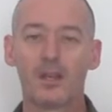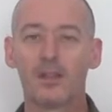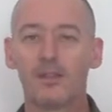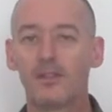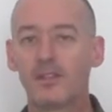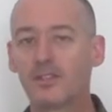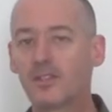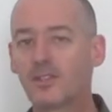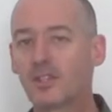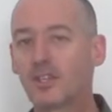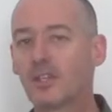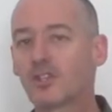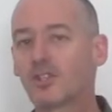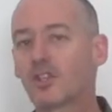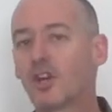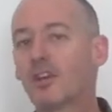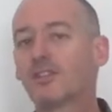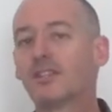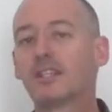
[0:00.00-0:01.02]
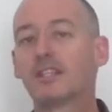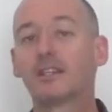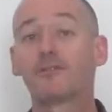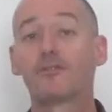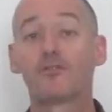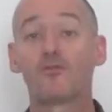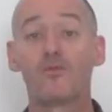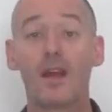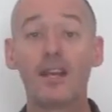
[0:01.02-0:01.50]
This is going to start to
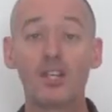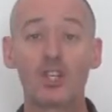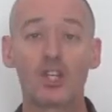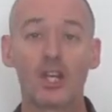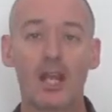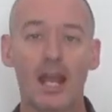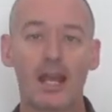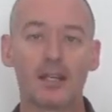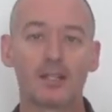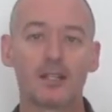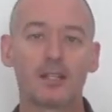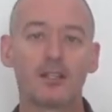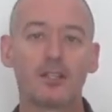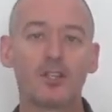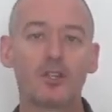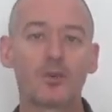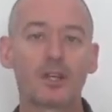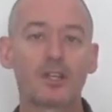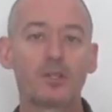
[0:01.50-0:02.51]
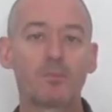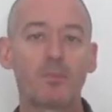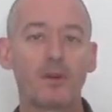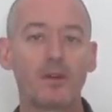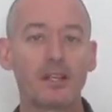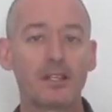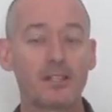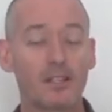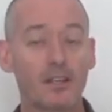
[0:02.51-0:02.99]
differentiate your
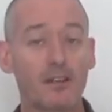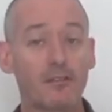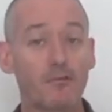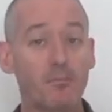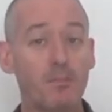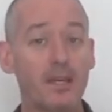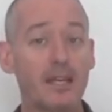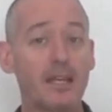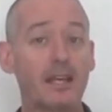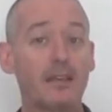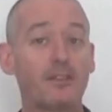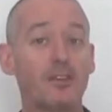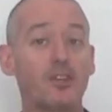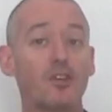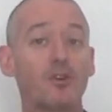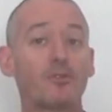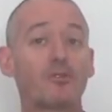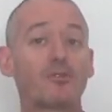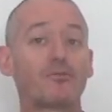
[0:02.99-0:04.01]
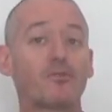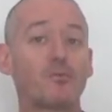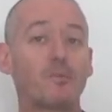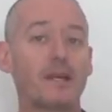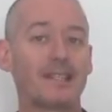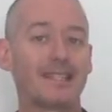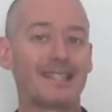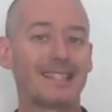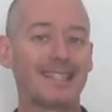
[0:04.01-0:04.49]
experience of being in the yoga room
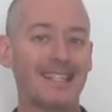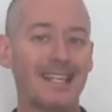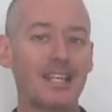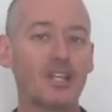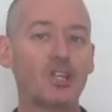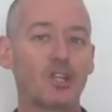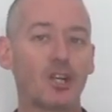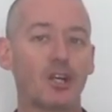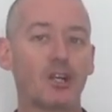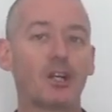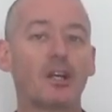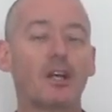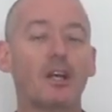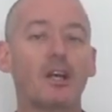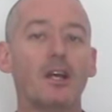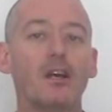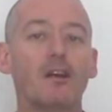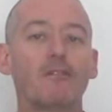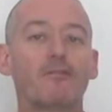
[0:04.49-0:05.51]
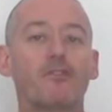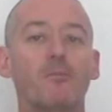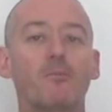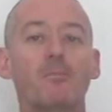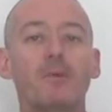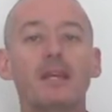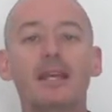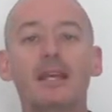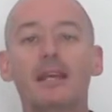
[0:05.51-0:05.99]
as a teacher from
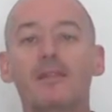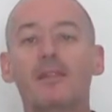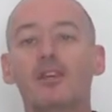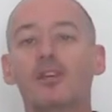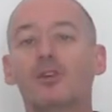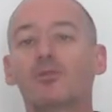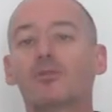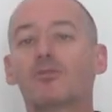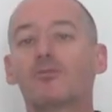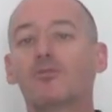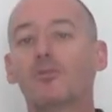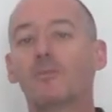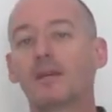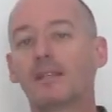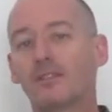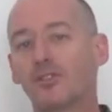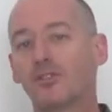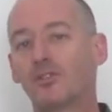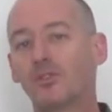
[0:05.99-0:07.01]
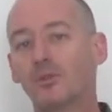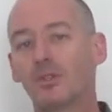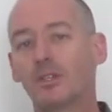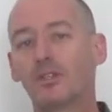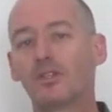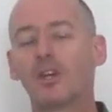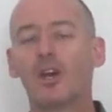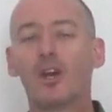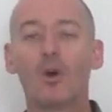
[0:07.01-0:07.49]
being in the yoga room as a
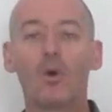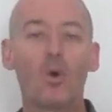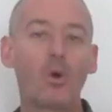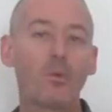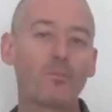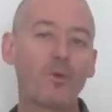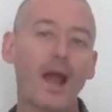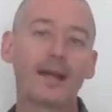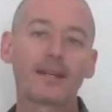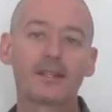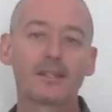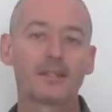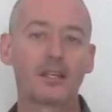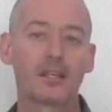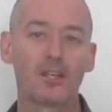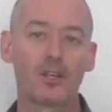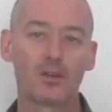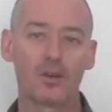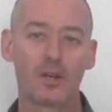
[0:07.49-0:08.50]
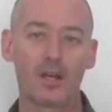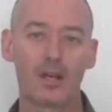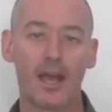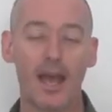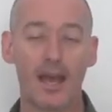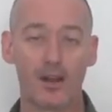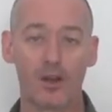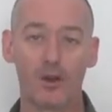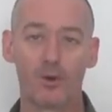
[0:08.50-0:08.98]
student or practicing yoga
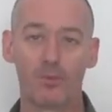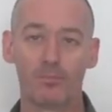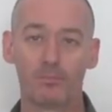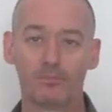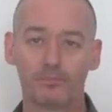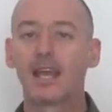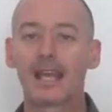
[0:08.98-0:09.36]
at home.